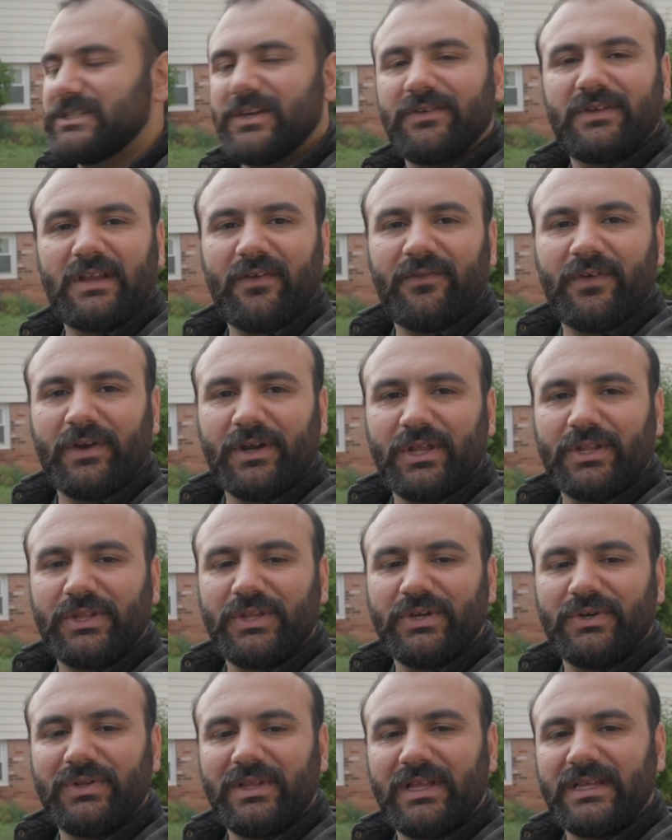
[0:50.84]
So without further
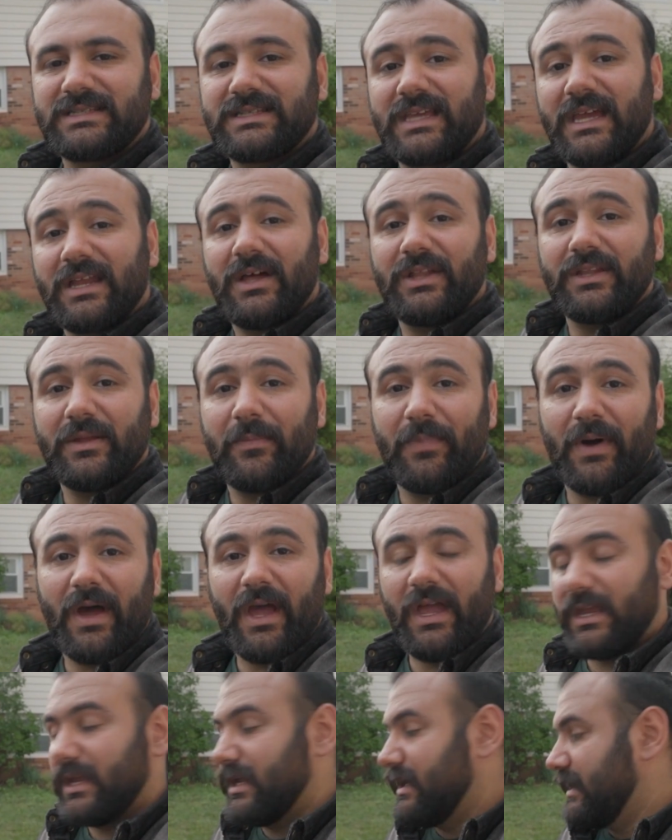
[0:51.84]
ado, let's get on the
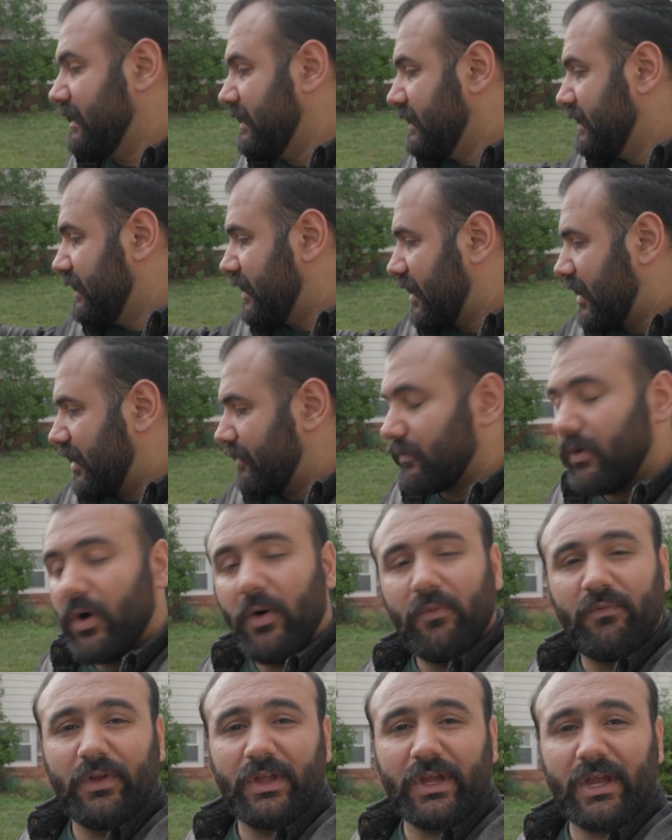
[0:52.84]
bike. I'm
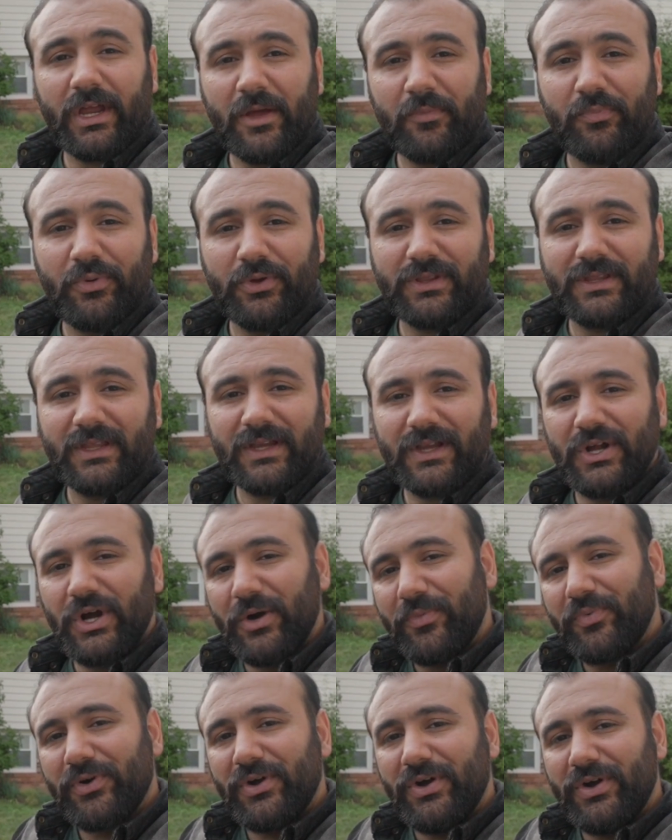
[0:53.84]
hopefully gonna put the
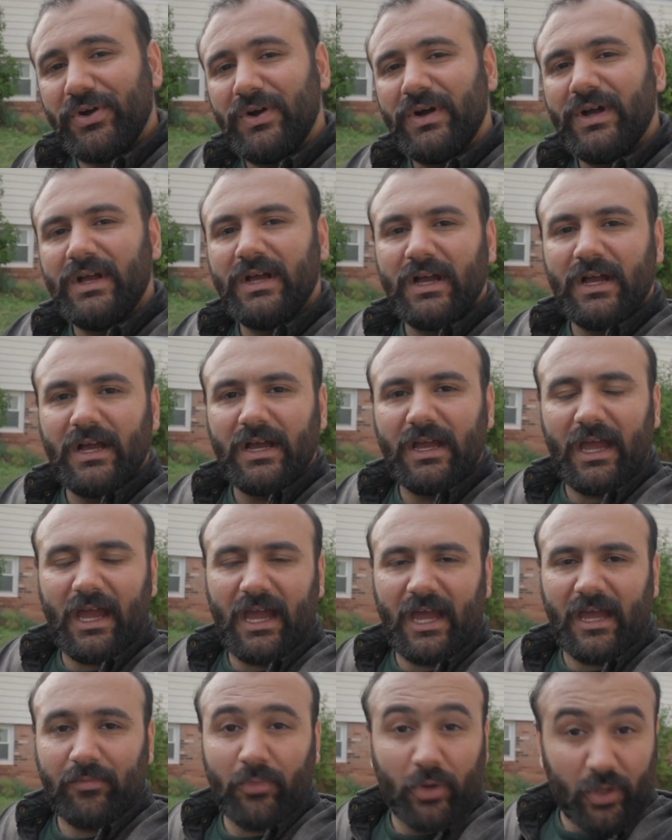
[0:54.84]
GoPro
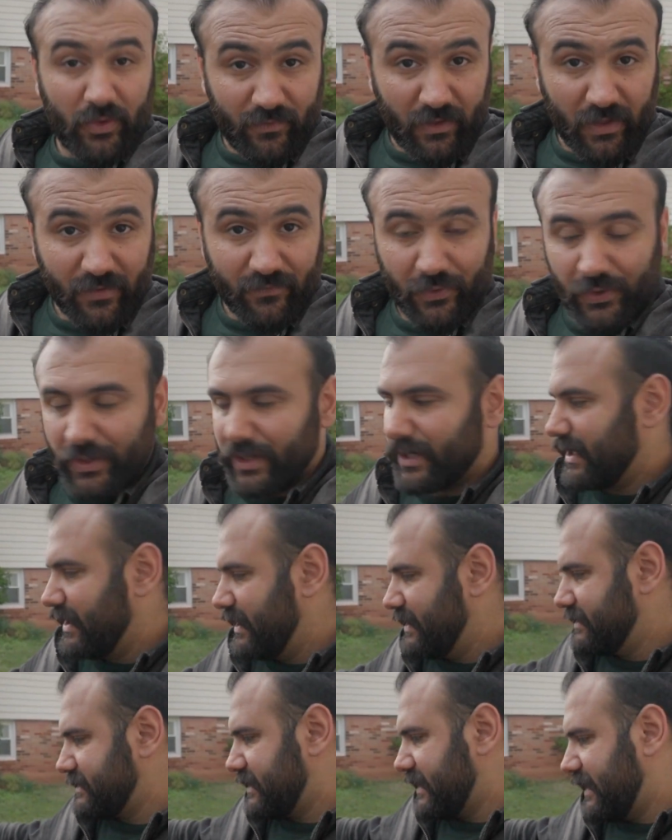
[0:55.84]
and motovlog for you
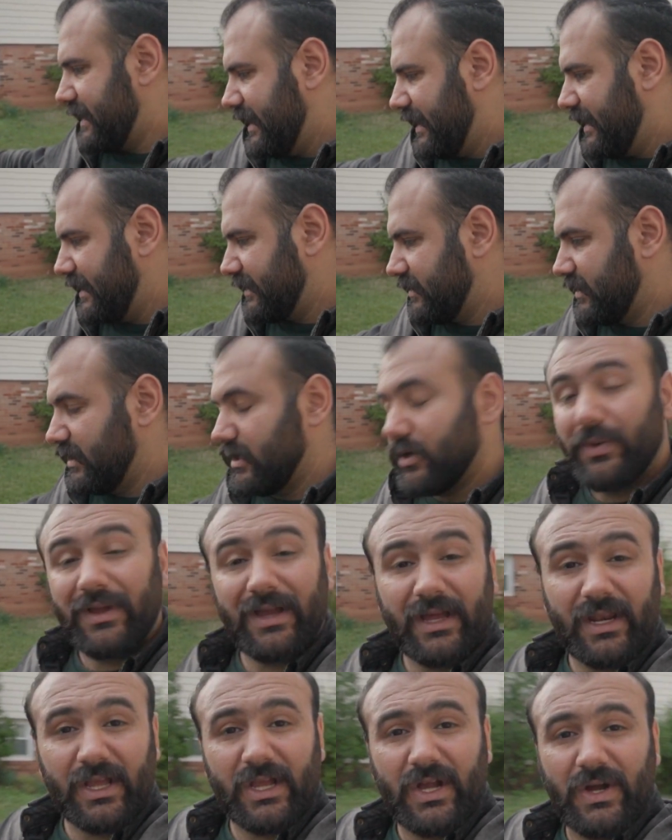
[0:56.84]
guys, and we're
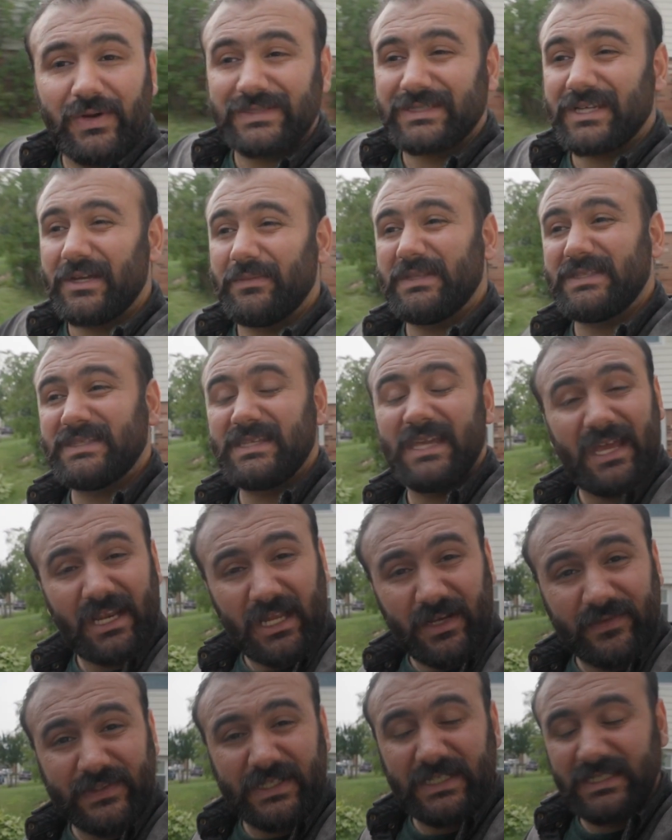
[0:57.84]
gonna go. It's gonna be 10
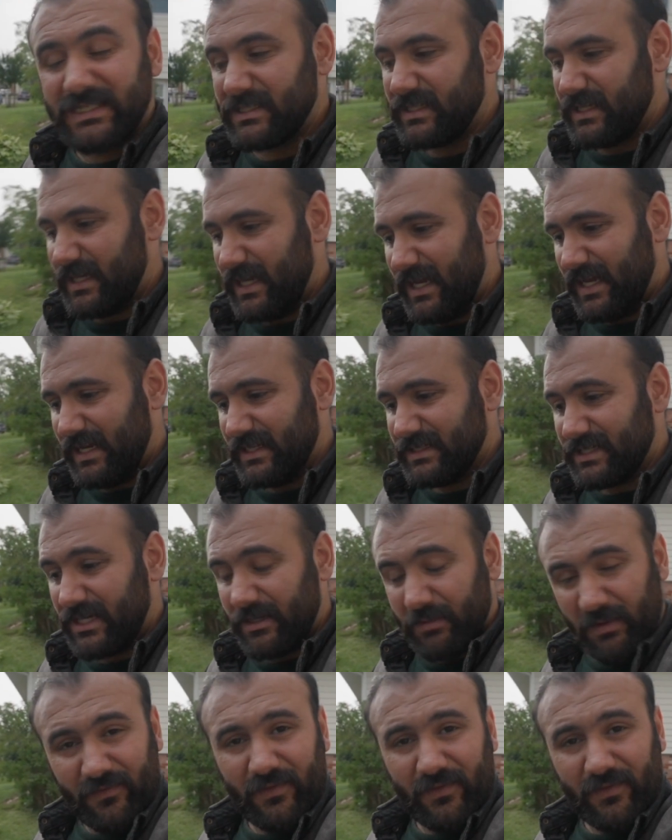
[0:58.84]
of us and it's gonna be